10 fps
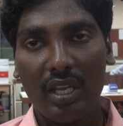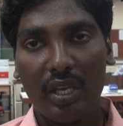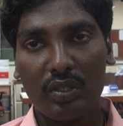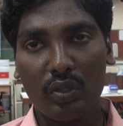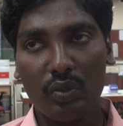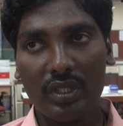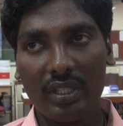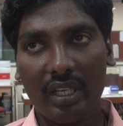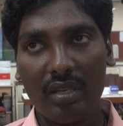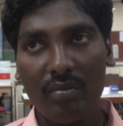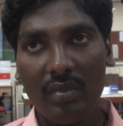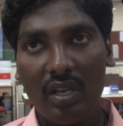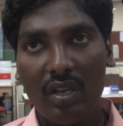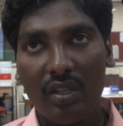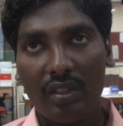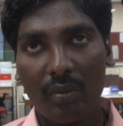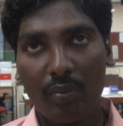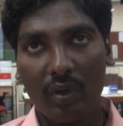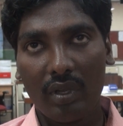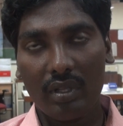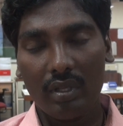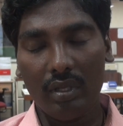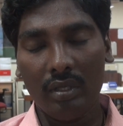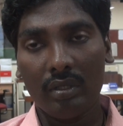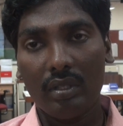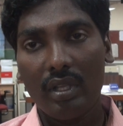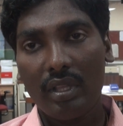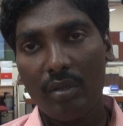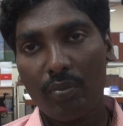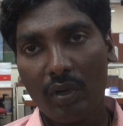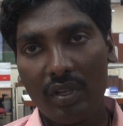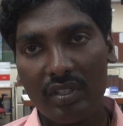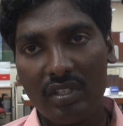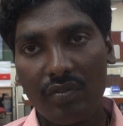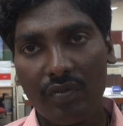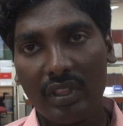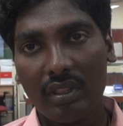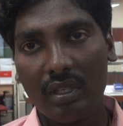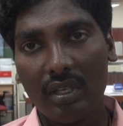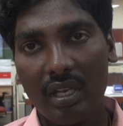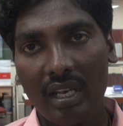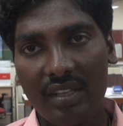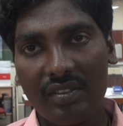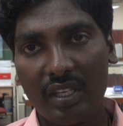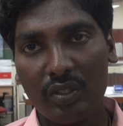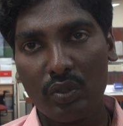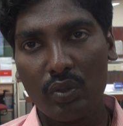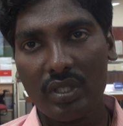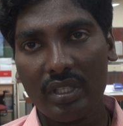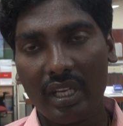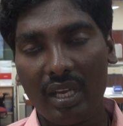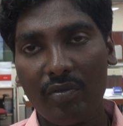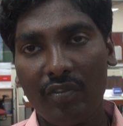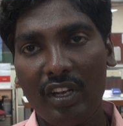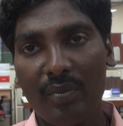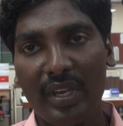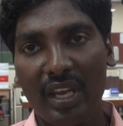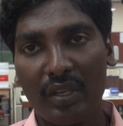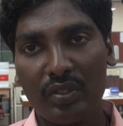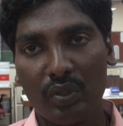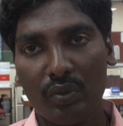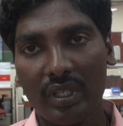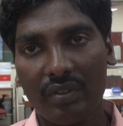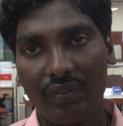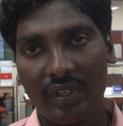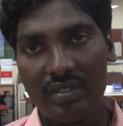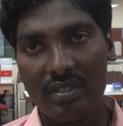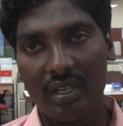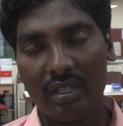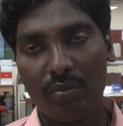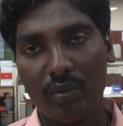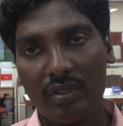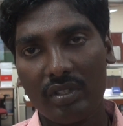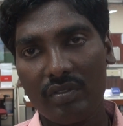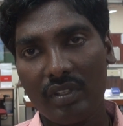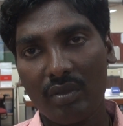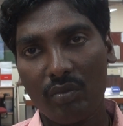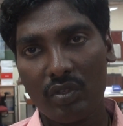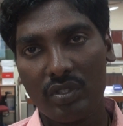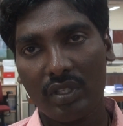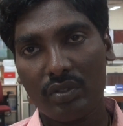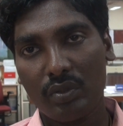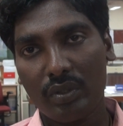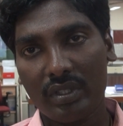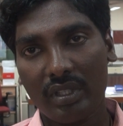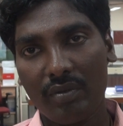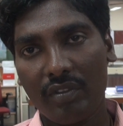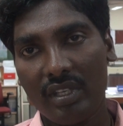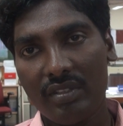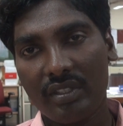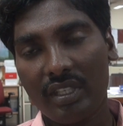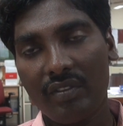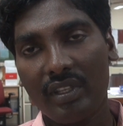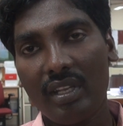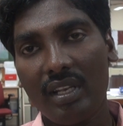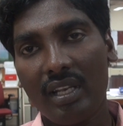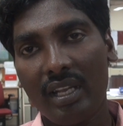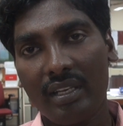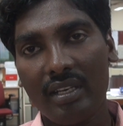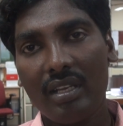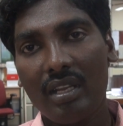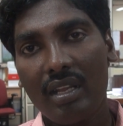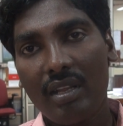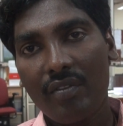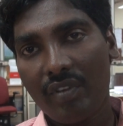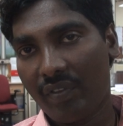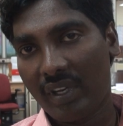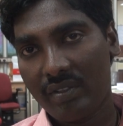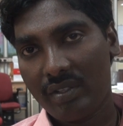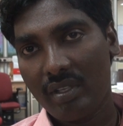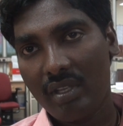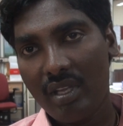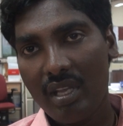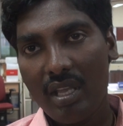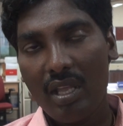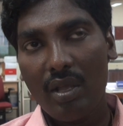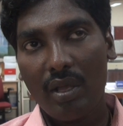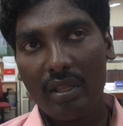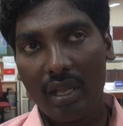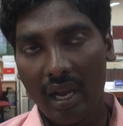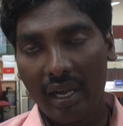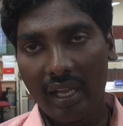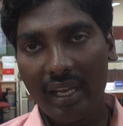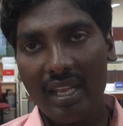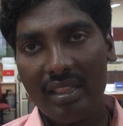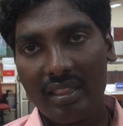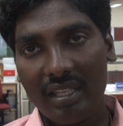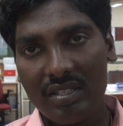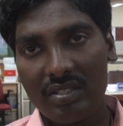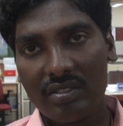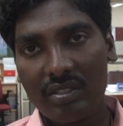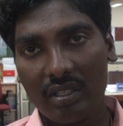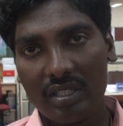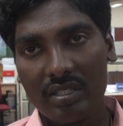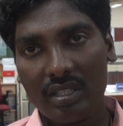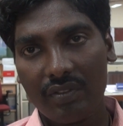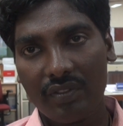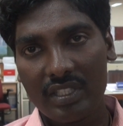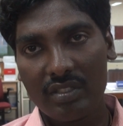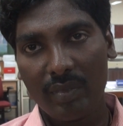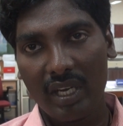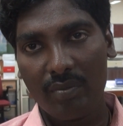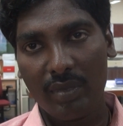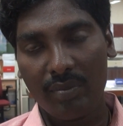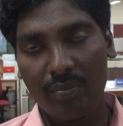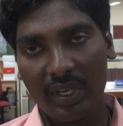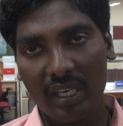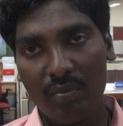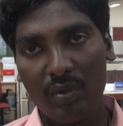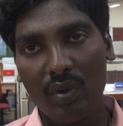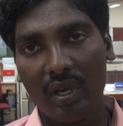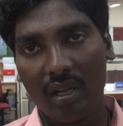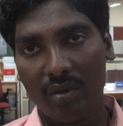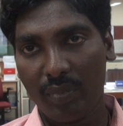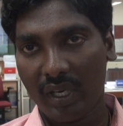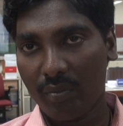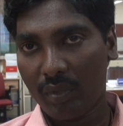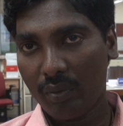Execution time, the process with less execution time will be executed first, and the process with the most execution time is given the later preference. And again, this shortest job first might be preemptive and non-preemptive.